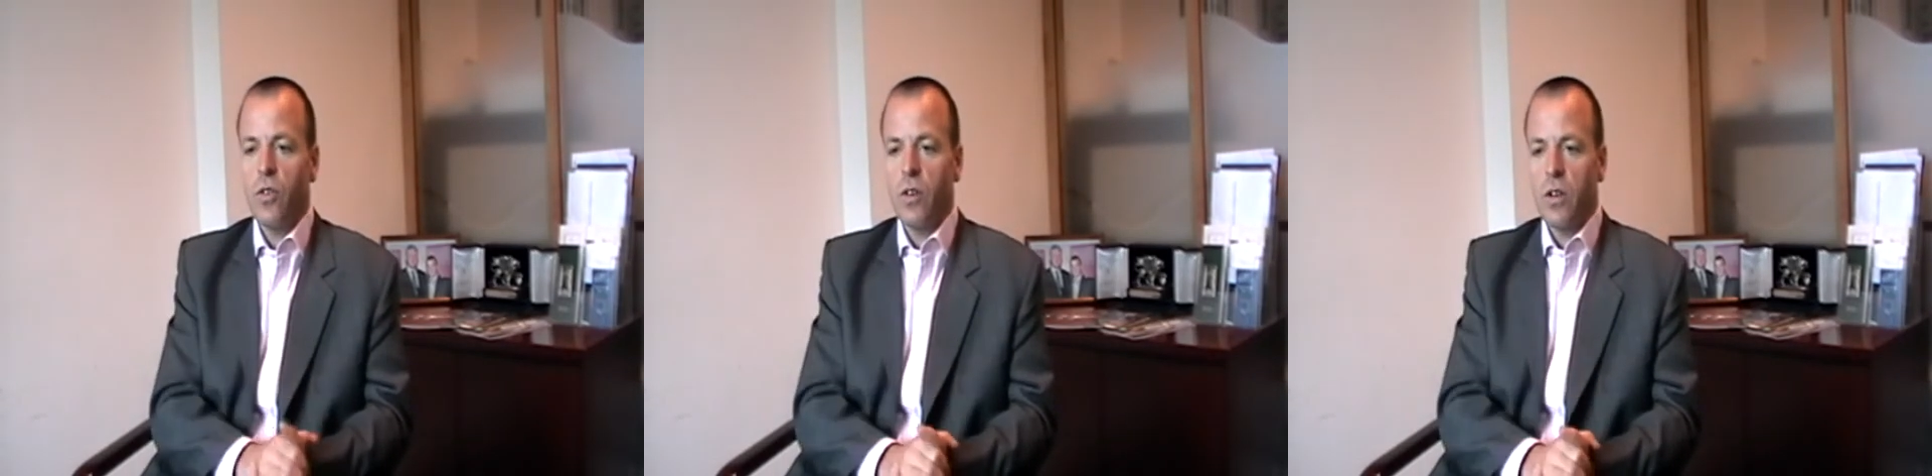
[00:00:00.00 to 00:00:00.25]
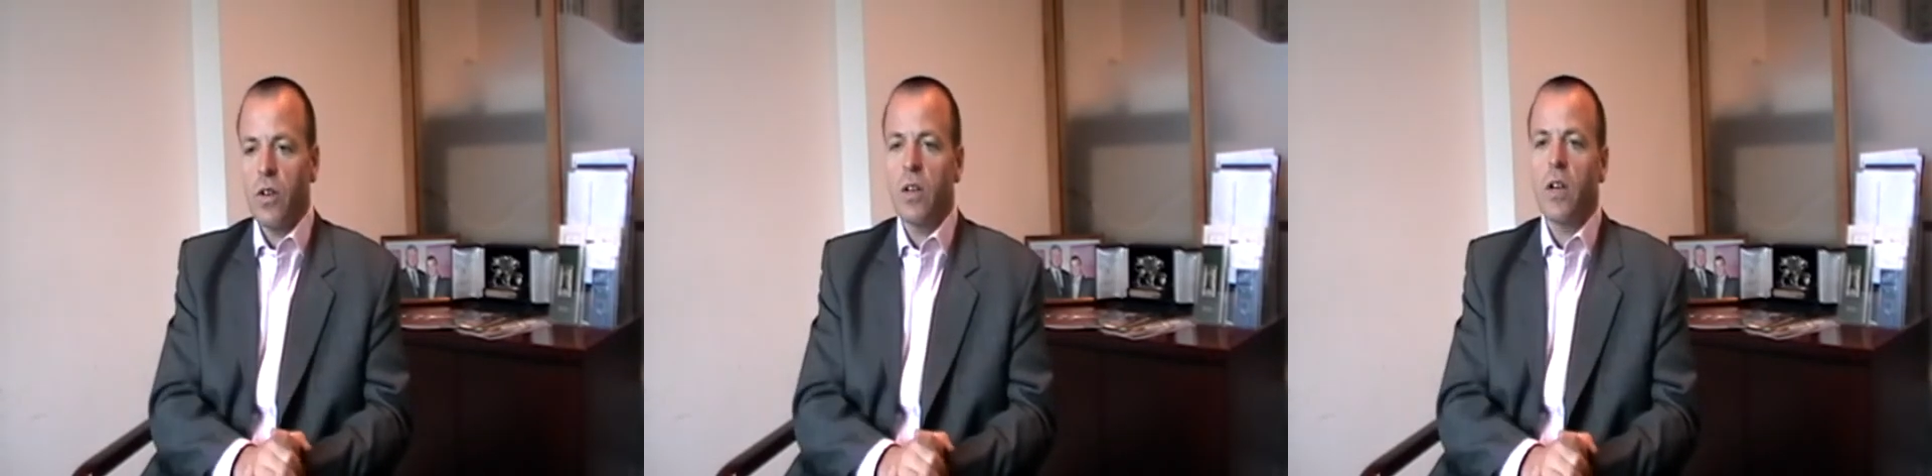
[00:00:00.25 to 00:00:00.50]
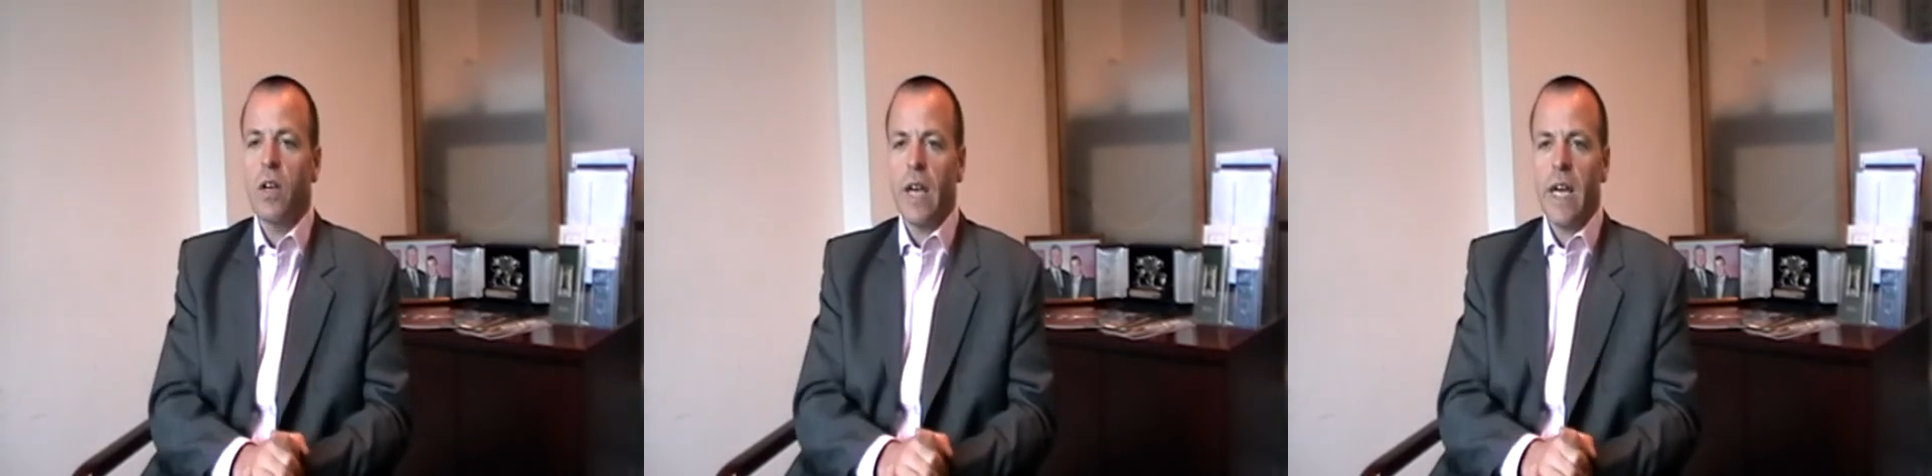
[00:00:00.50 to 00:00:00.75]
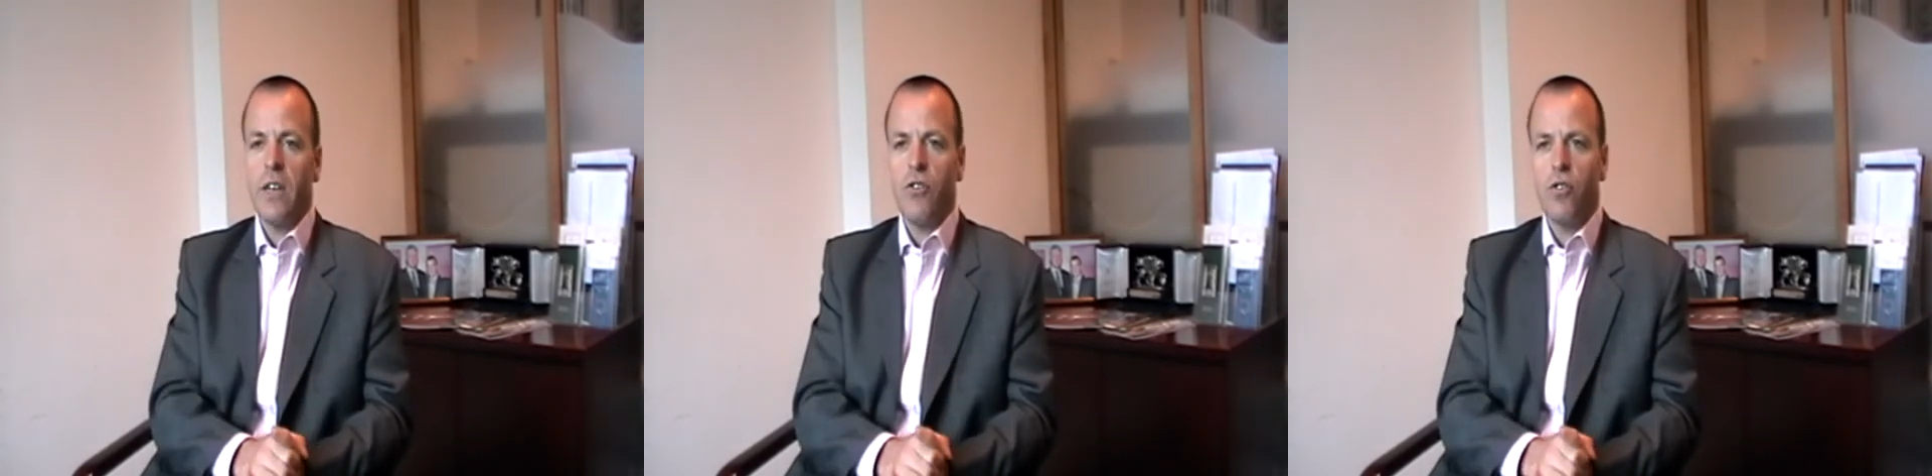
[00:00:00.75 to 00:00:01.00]
can
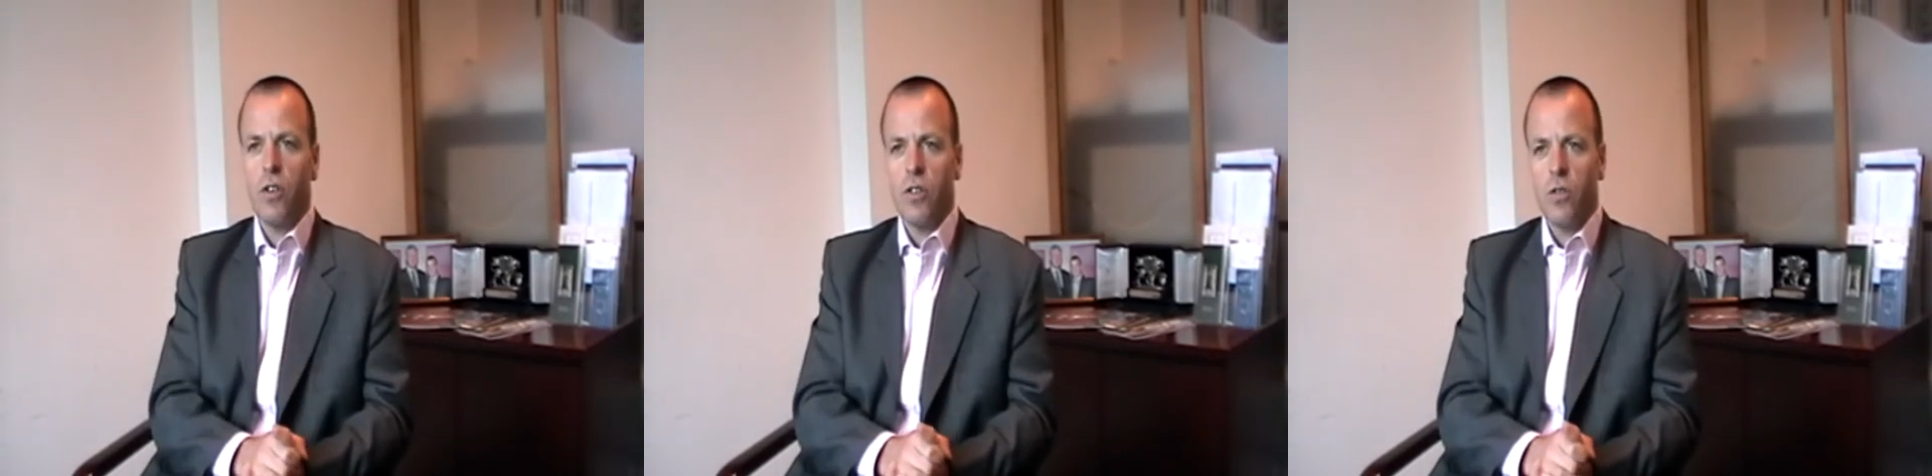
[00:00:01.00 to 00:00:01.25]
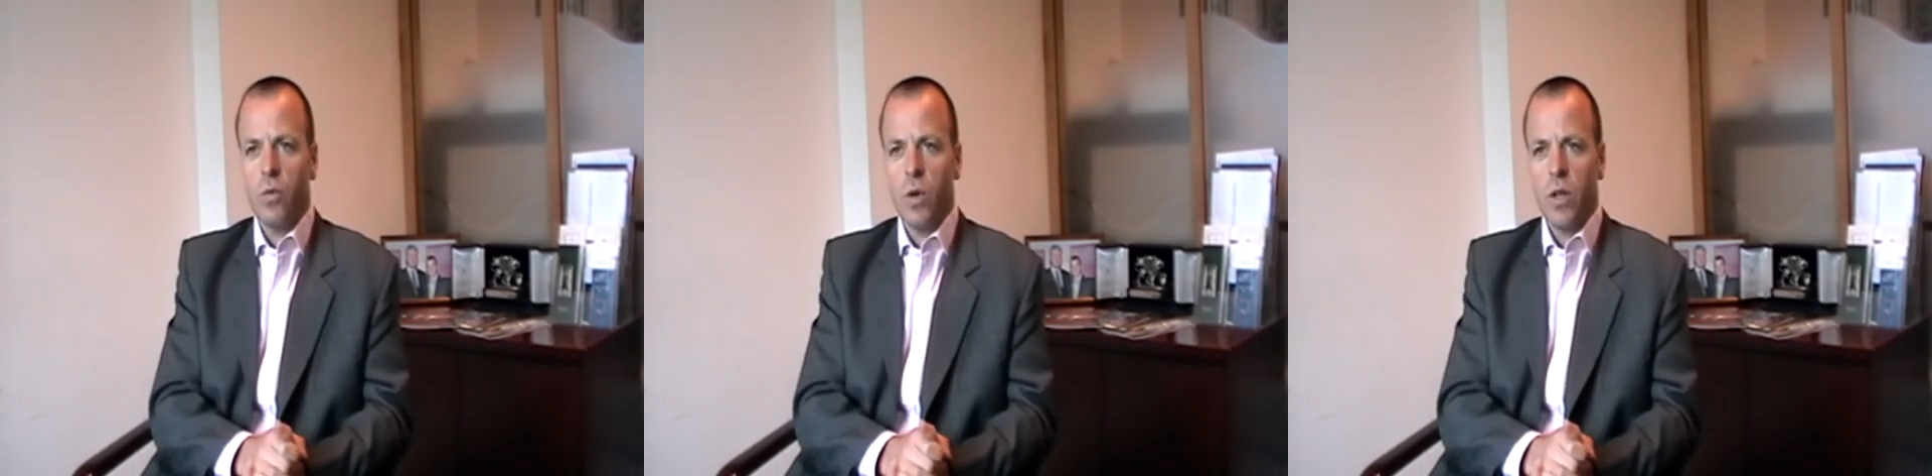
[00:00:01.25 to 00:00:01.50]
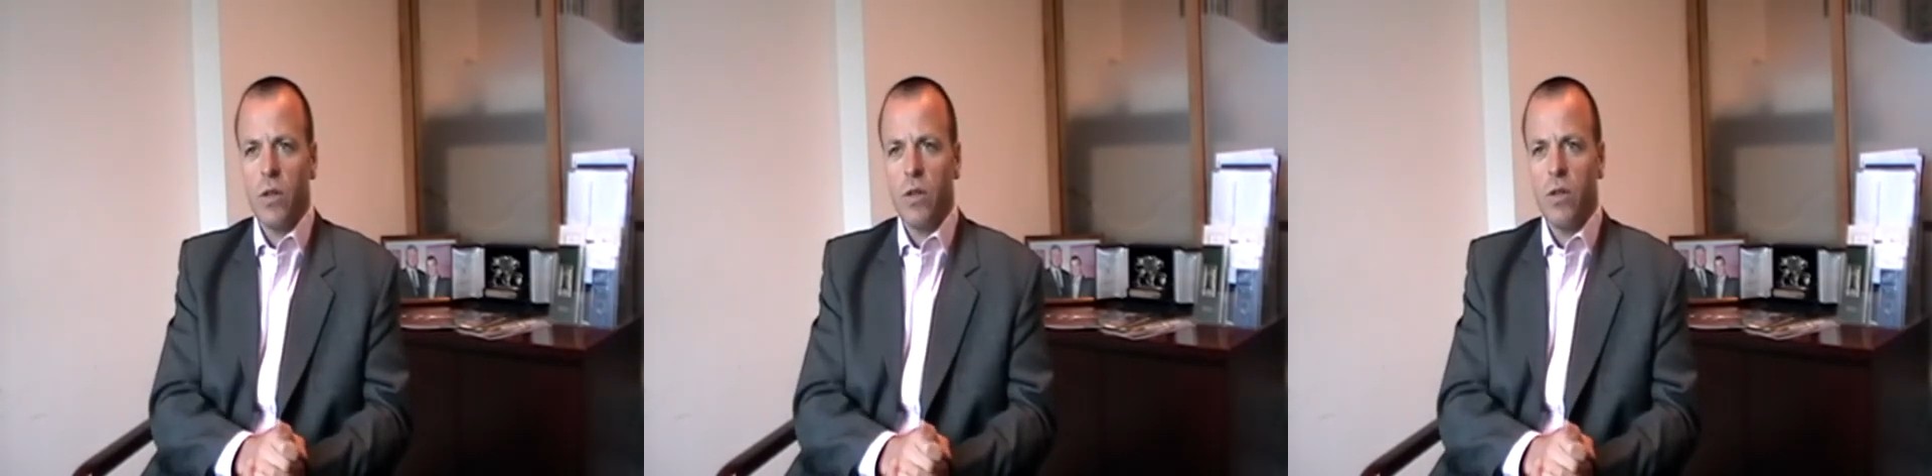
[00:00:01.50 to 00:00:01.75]
gain trust with